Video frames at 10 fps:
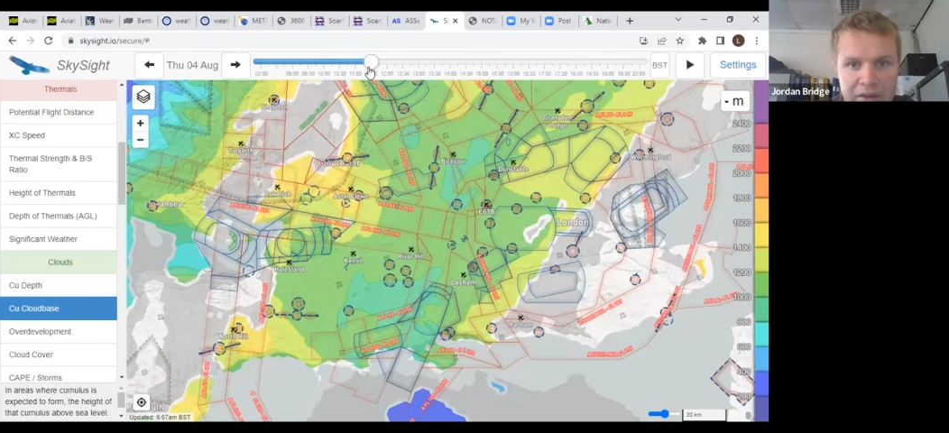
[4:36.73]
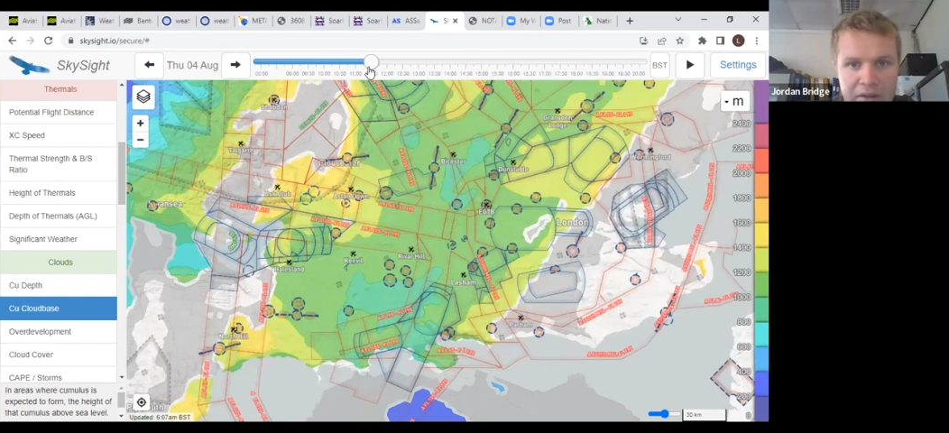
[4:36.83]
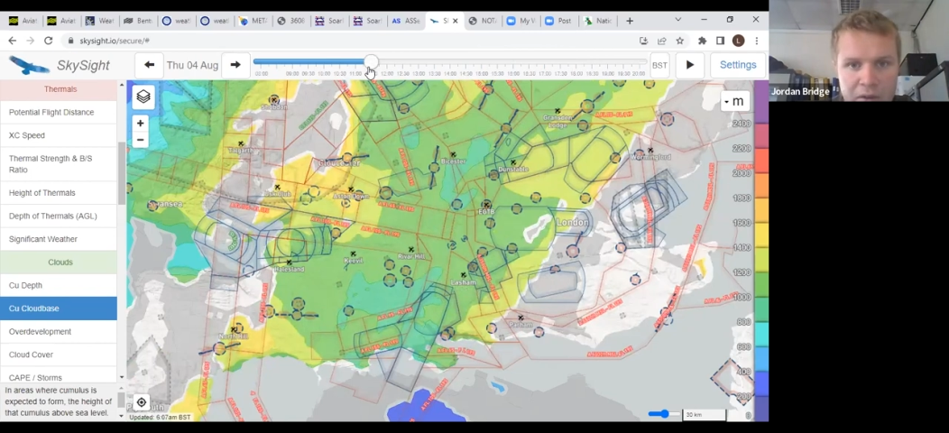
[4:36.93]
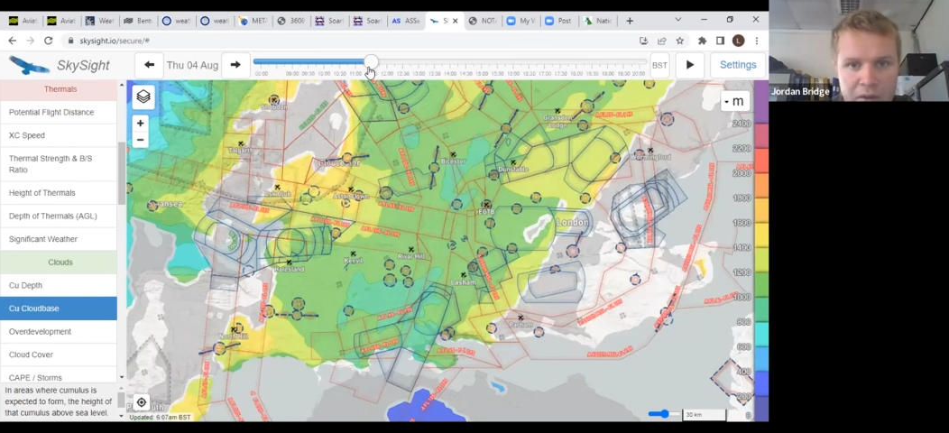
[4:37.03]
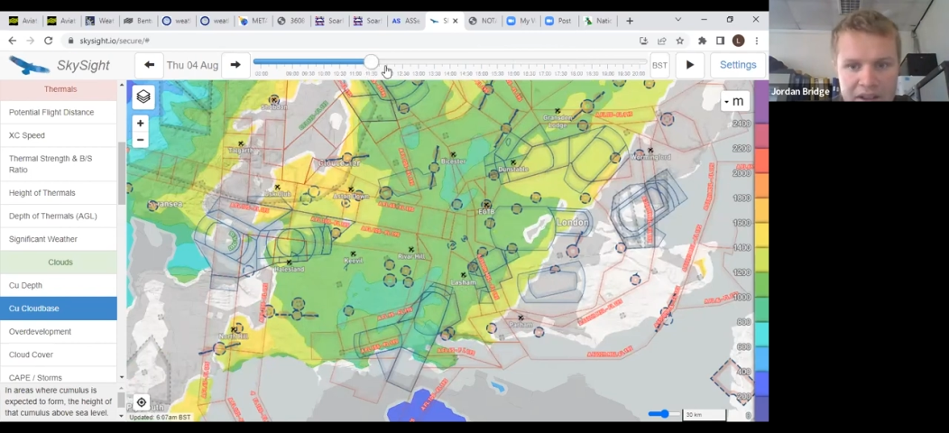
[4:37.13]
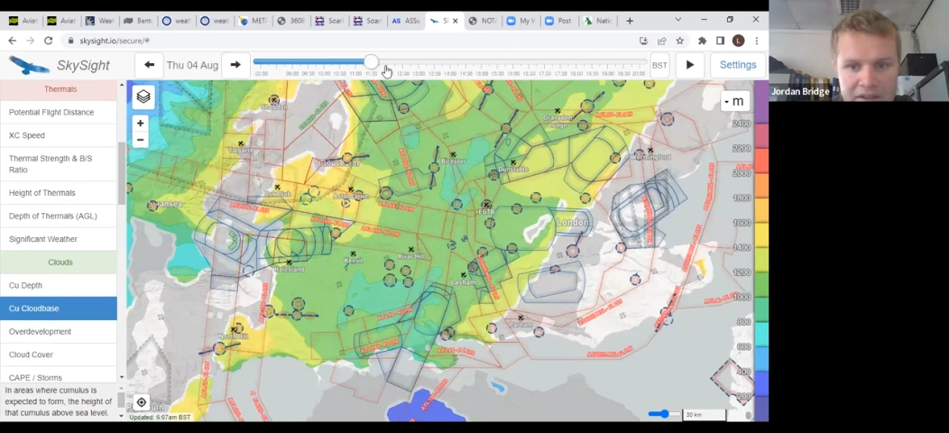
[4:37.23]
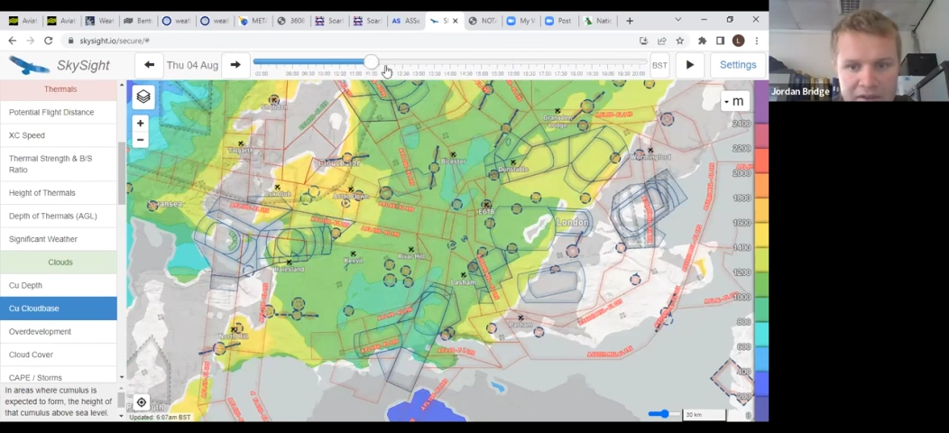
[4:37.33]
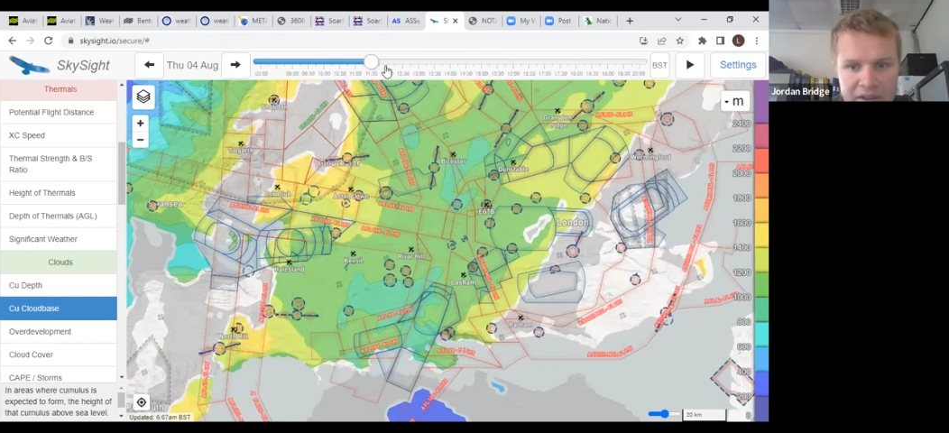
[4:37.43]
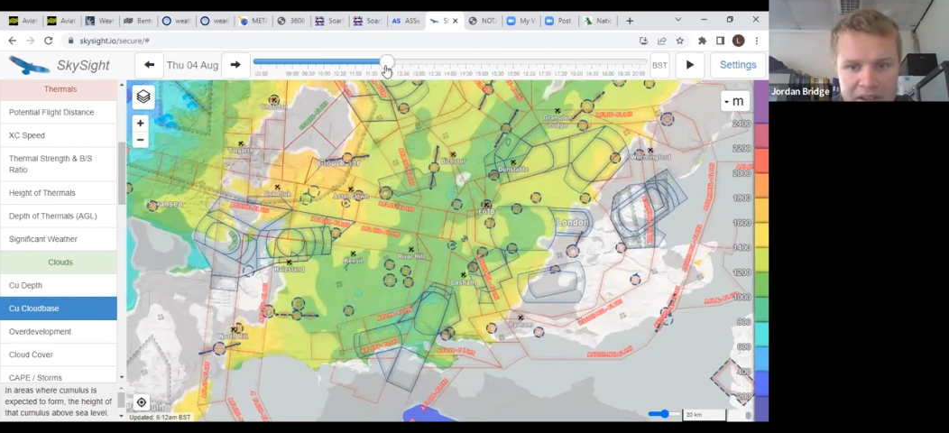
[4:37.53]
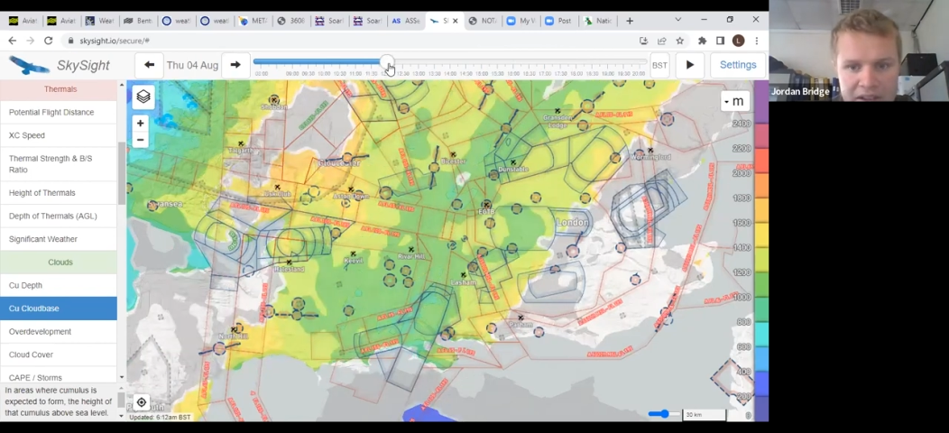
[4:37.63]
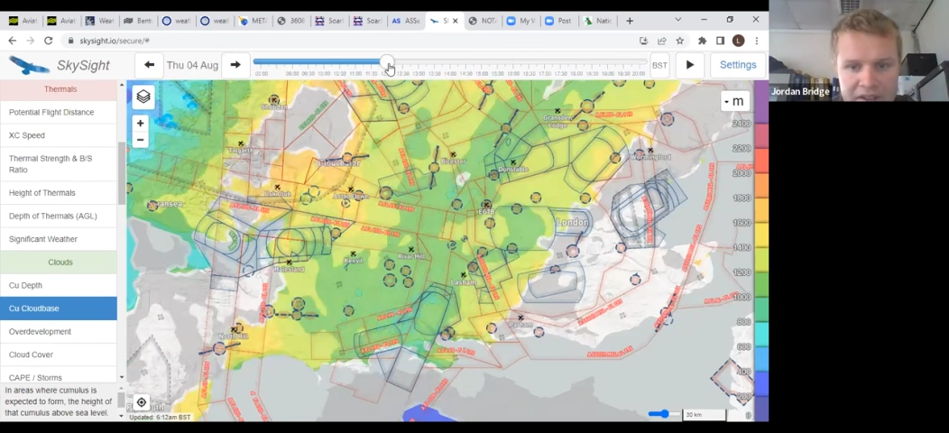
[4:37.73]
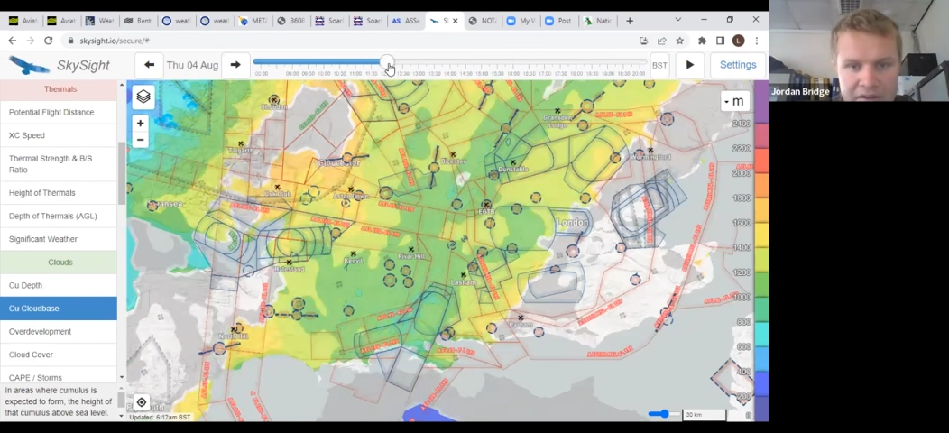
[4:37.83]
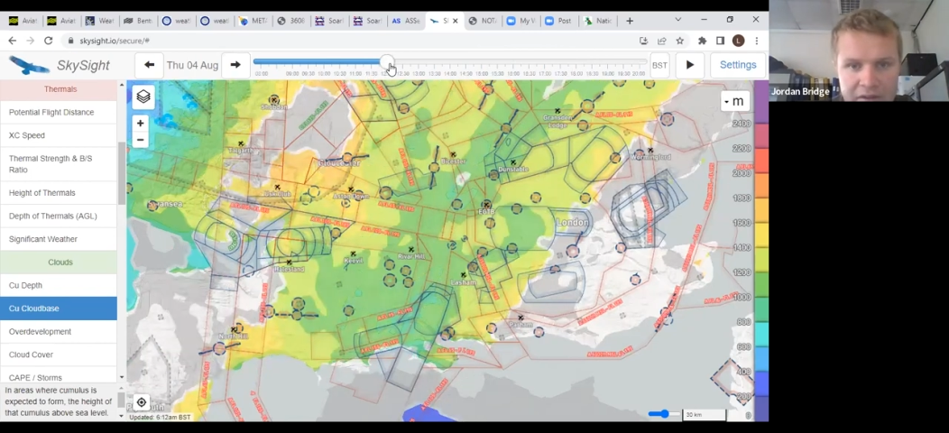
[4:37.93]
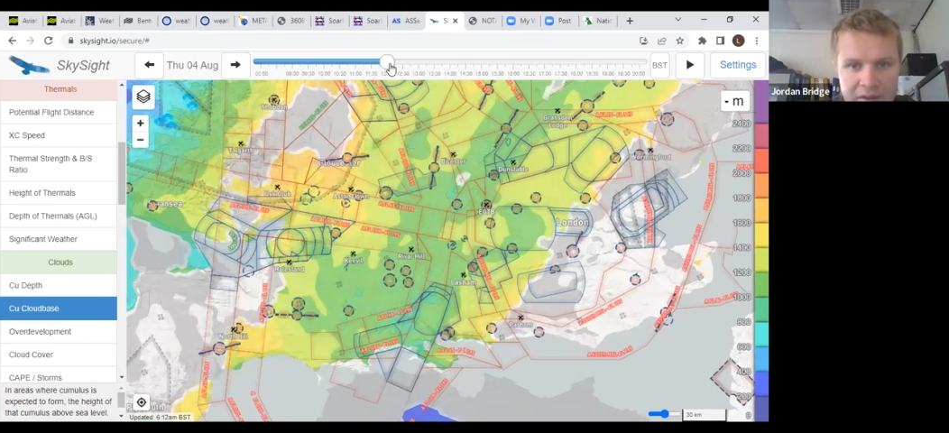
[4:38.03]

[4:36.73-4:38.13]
to 4,000 feet.